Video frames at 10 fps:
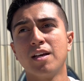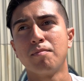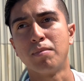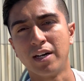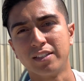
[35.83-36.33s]

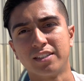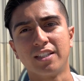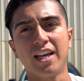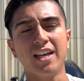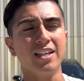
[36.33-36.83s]
But
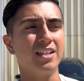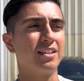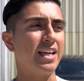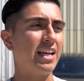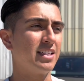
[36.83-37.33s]
today,
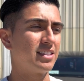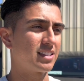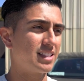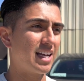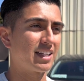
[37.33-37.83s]
that is
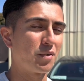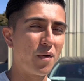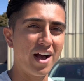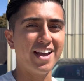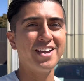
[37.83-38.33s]
exactly
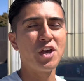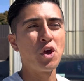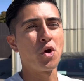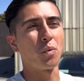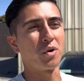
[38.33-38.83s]
why
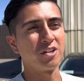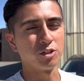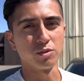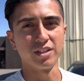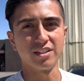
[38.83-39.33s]
we're
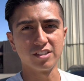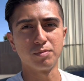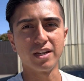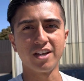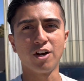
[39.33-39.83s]
doing this
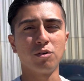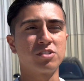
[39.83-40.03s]
video.